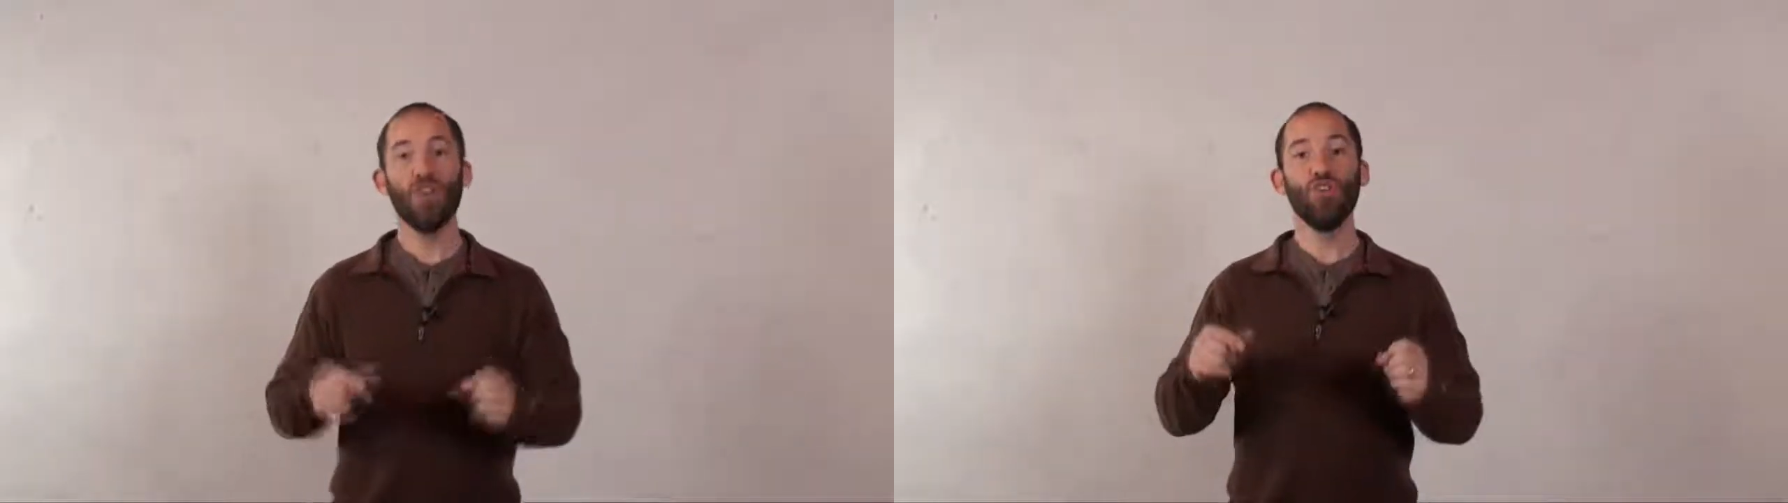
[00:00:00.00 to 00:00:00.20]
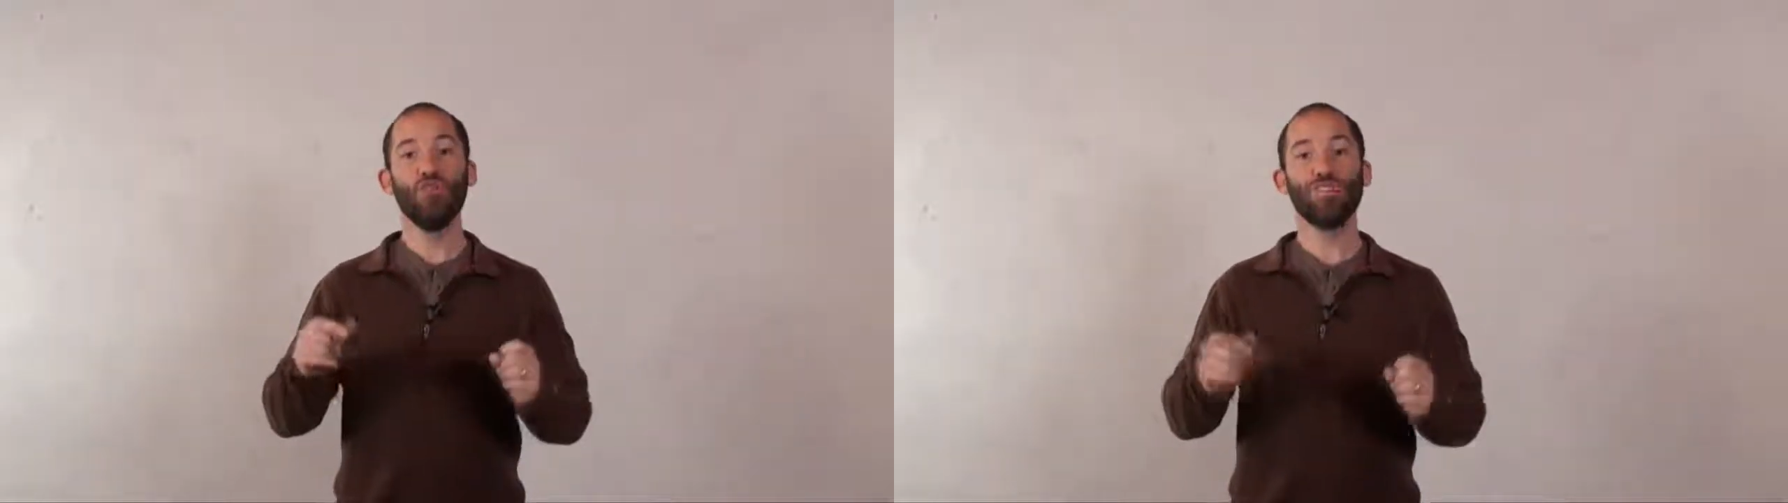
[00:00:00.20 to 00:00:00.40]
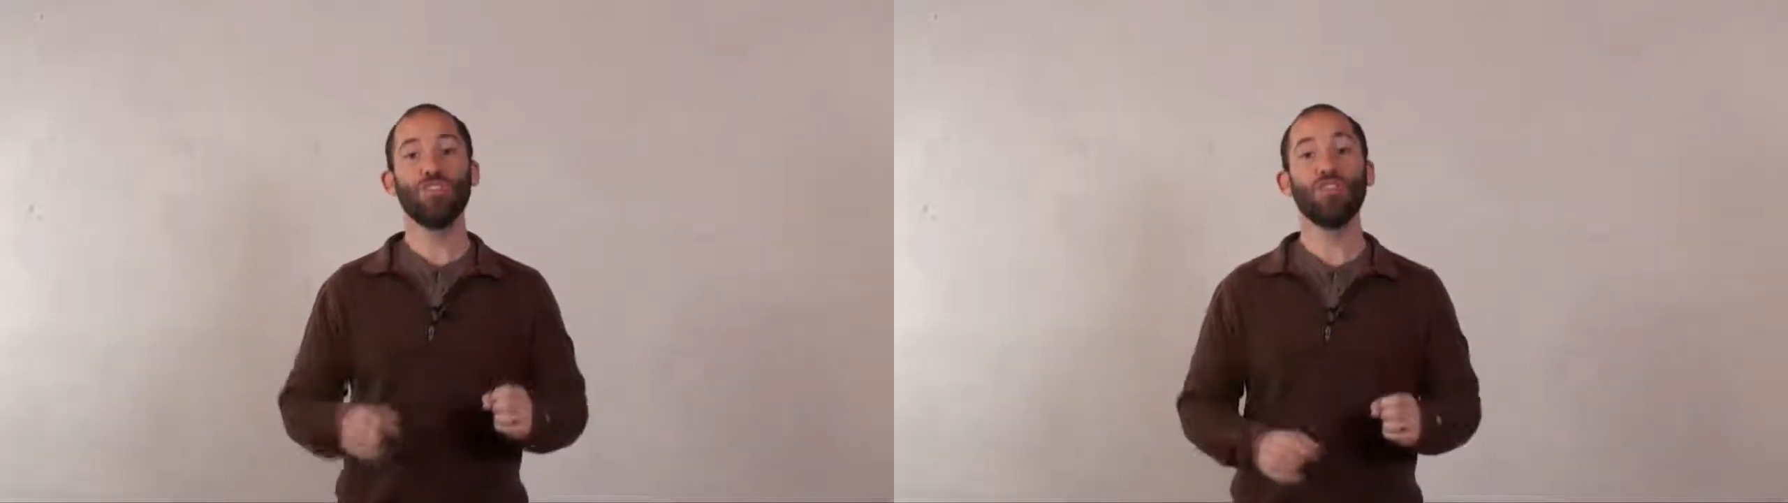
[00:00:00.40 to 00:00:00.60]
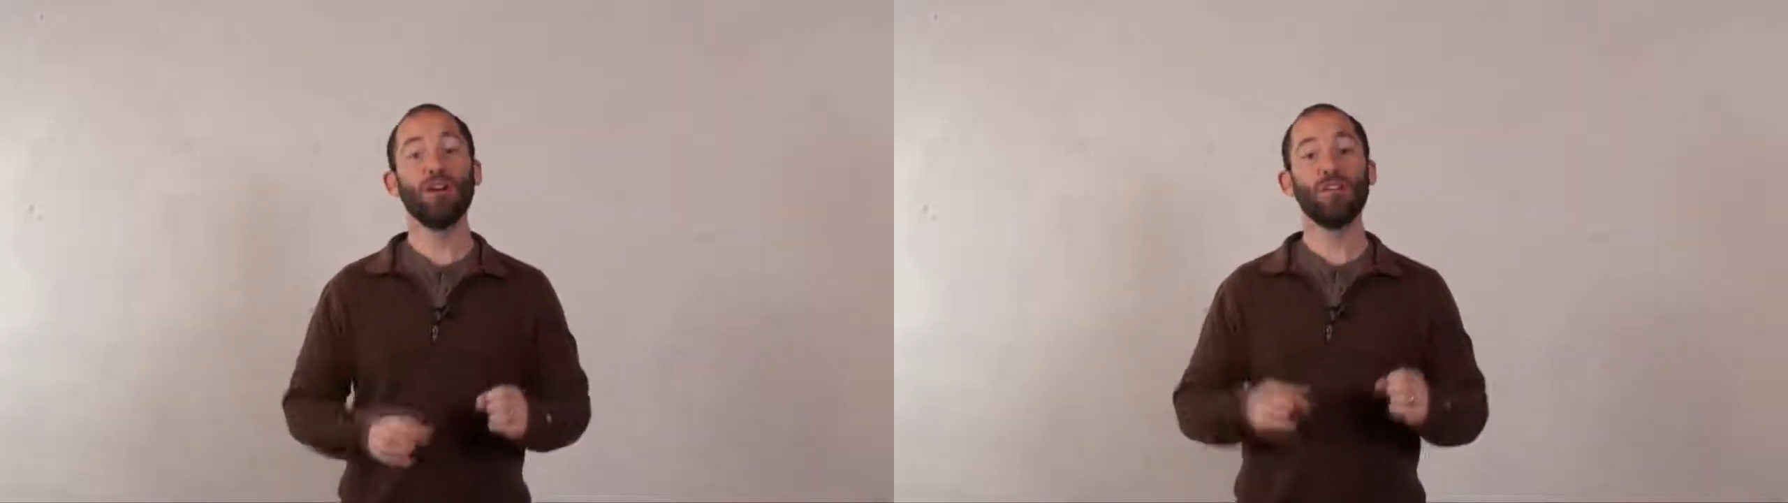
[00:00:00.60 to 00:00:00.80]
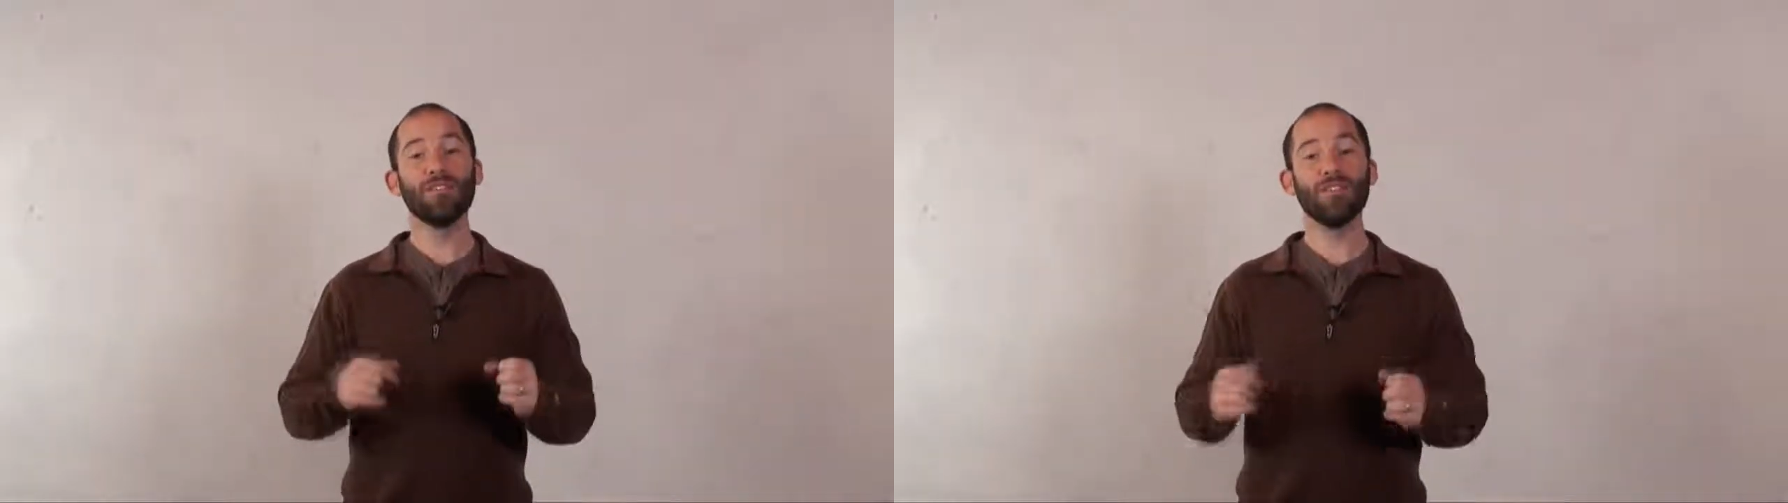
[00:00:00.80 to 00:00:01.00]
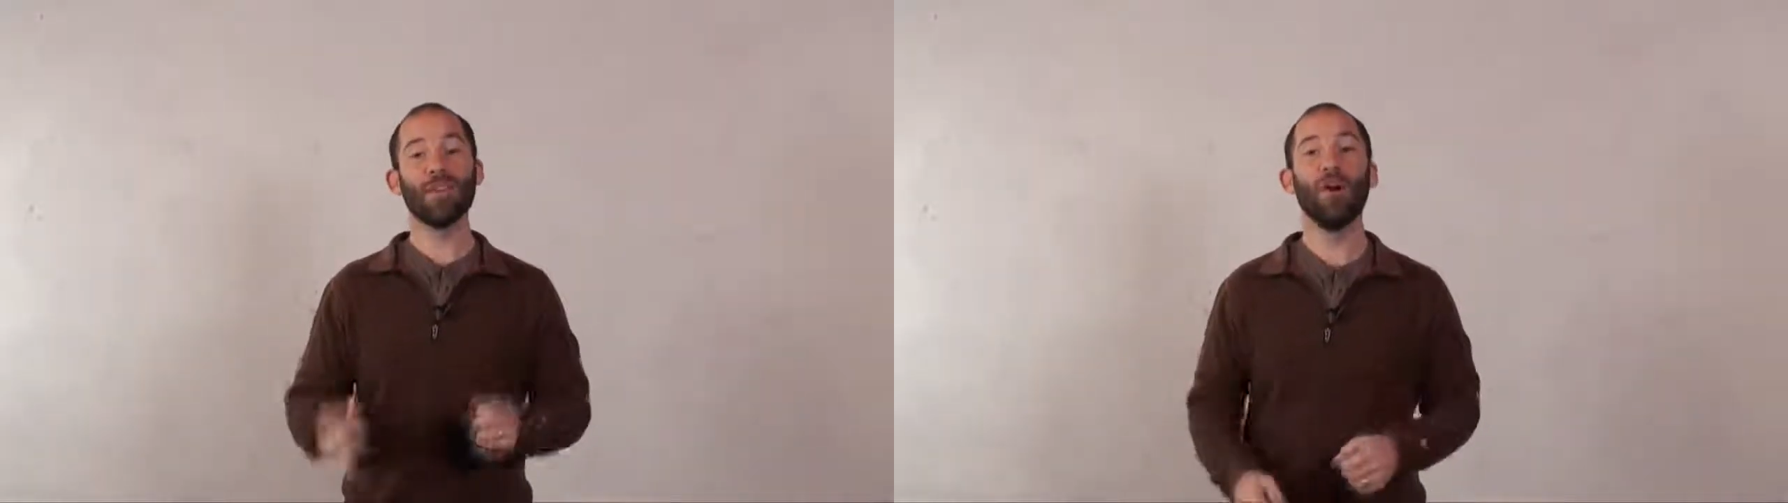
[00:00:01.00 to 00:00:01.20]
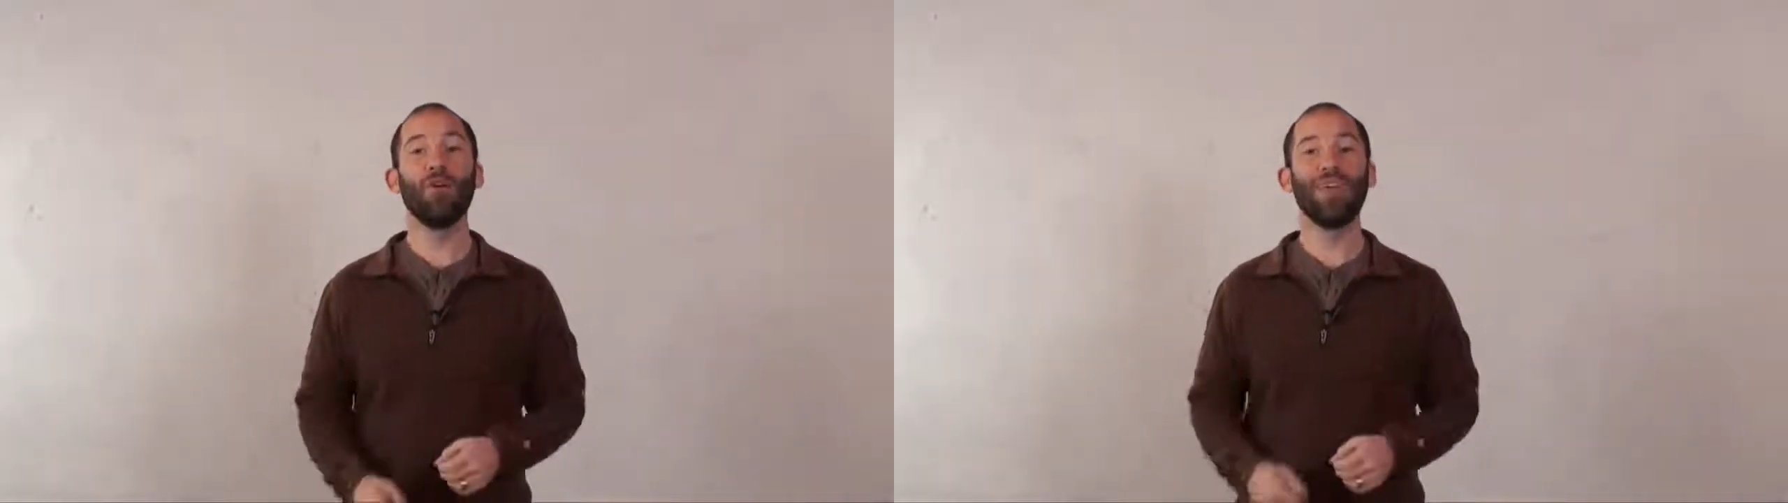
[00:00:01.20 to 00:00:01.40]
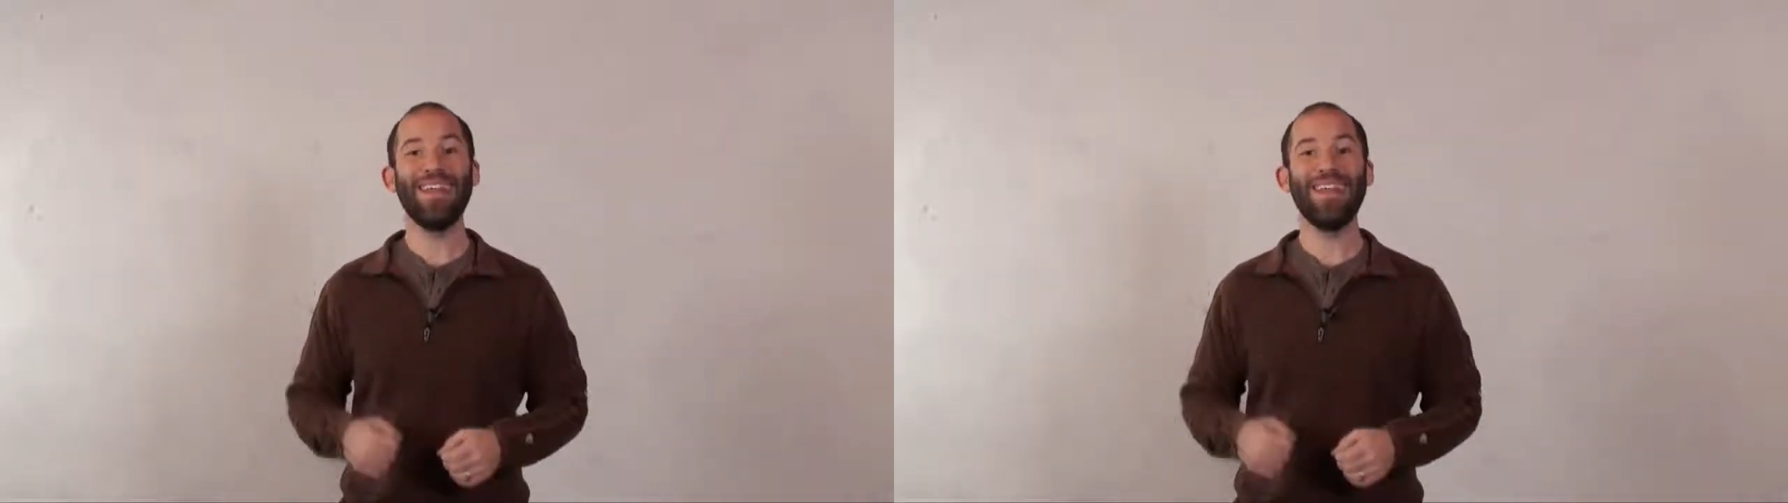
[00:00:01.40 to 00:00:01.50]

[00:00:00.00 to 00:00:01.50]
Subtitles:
You install something called